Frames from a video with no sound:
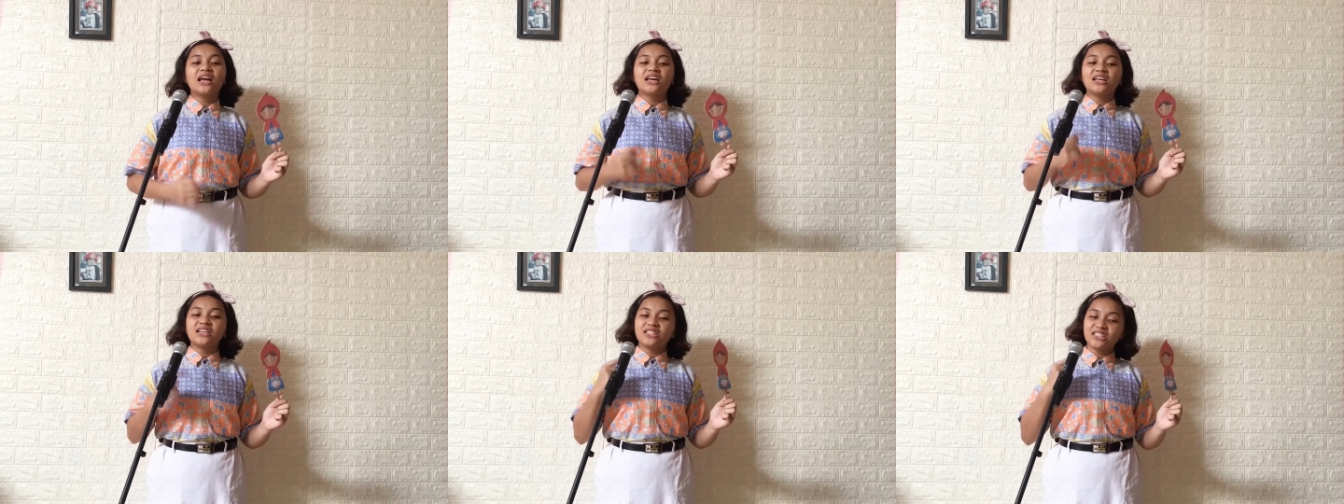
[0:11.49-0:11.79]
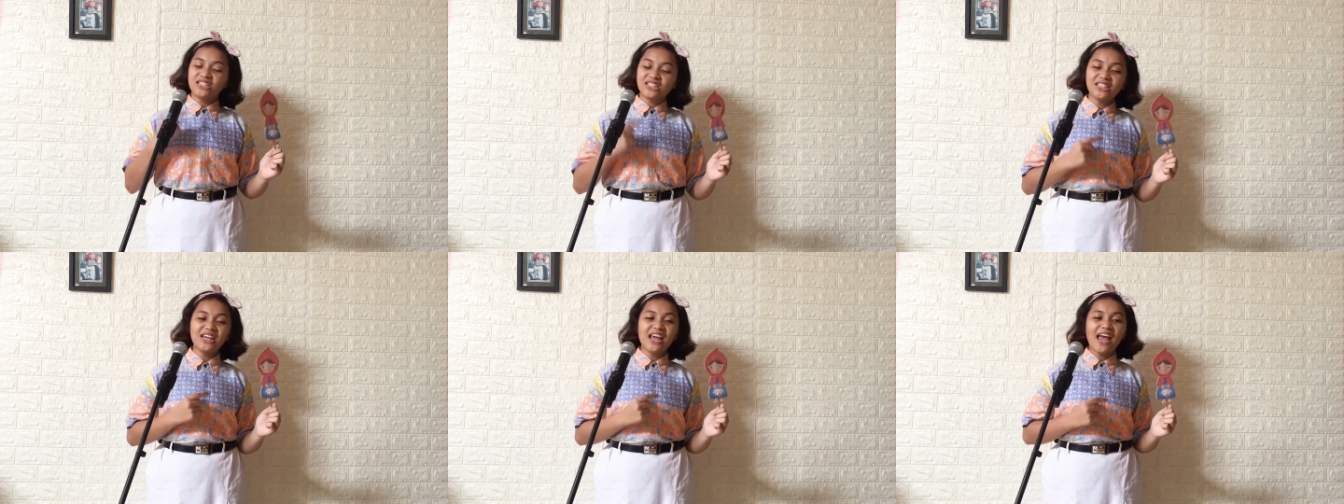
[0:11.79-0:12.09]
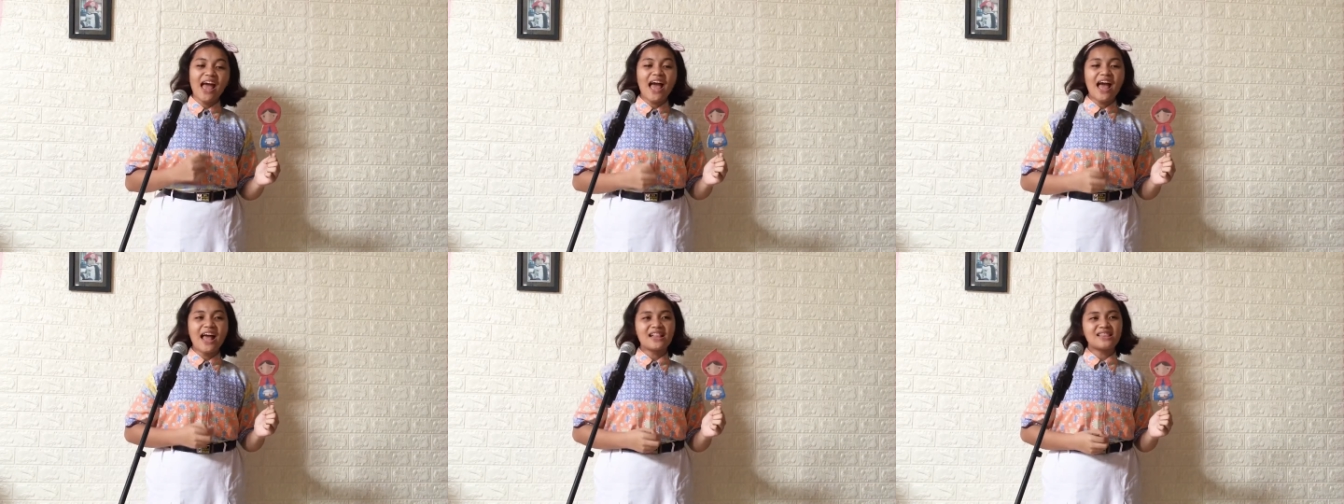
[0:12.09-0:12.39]
She
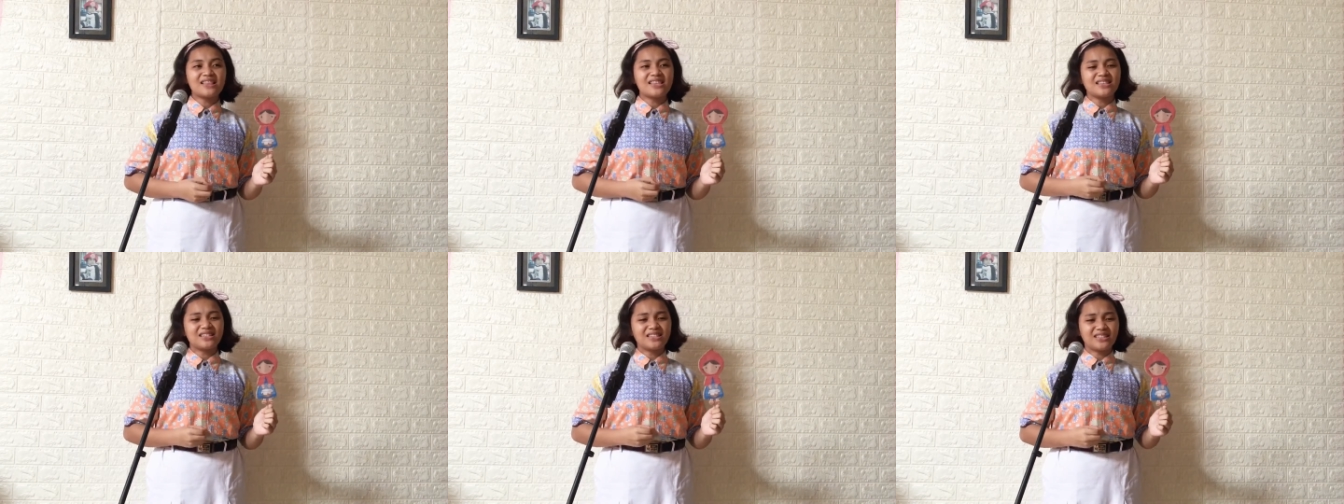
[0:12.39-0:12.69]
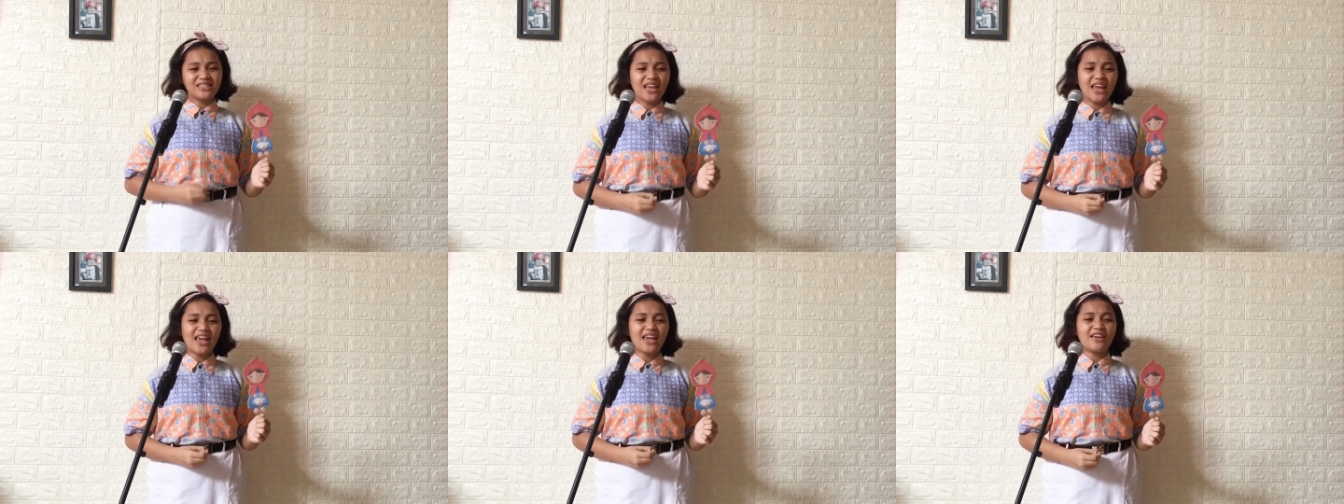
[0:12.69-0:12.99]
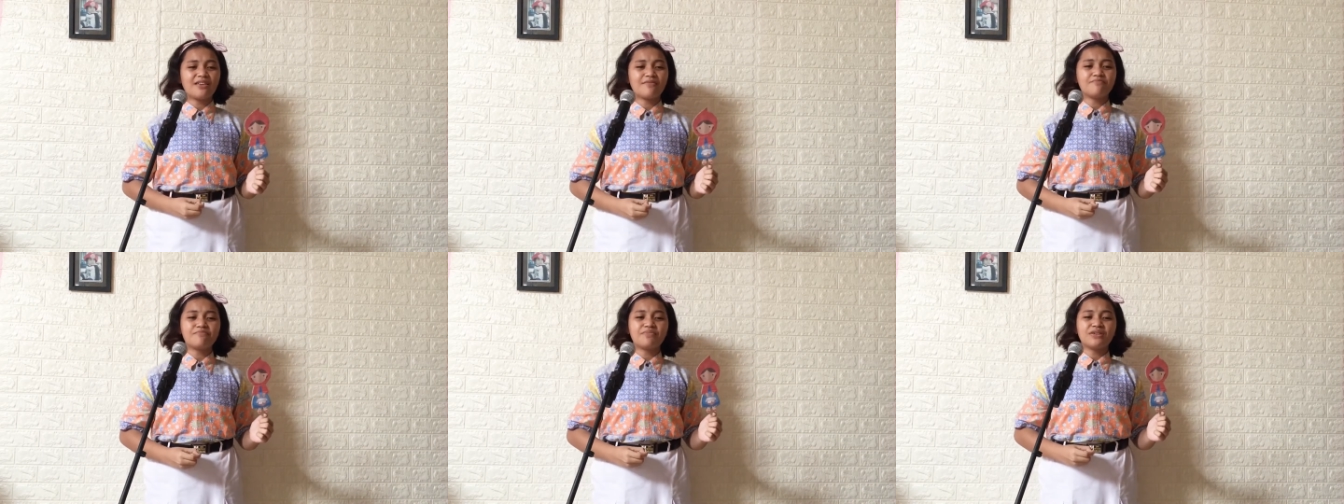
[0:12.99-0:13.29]
had this
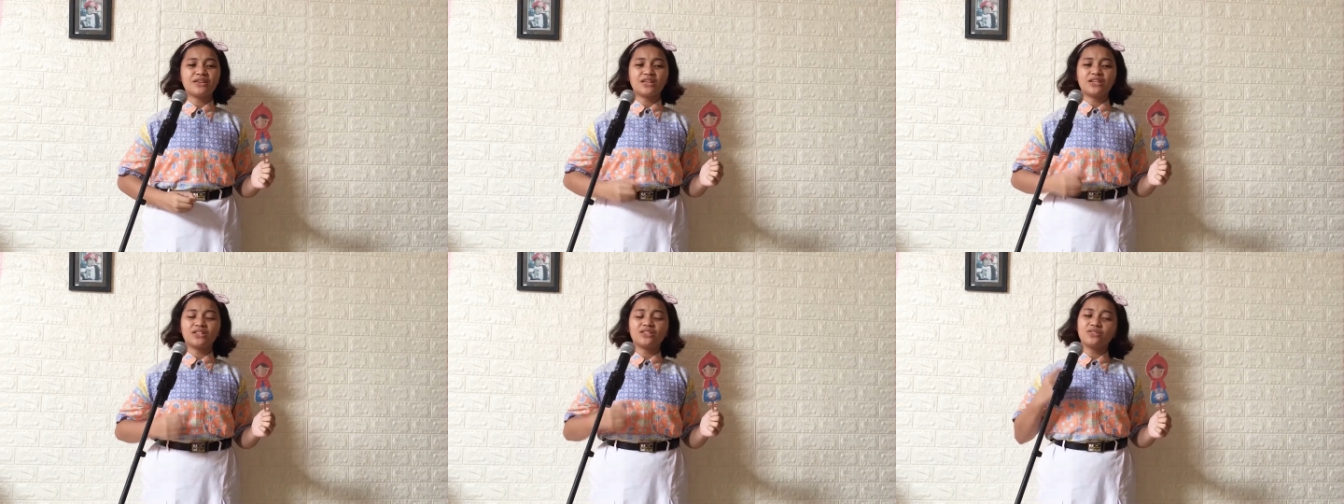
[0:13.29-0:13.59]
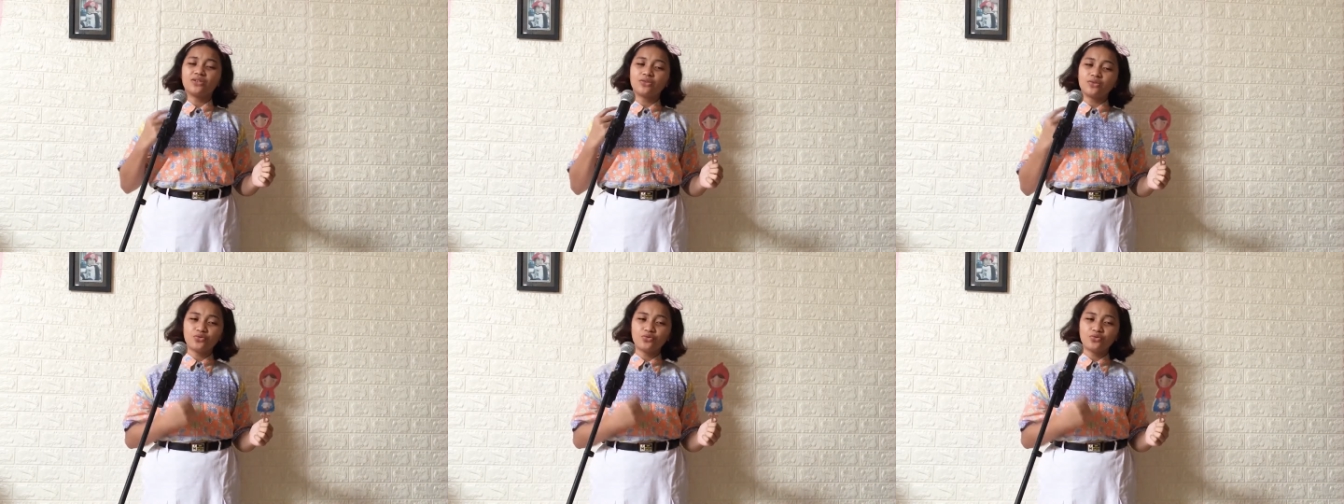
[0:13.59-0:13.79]
name because her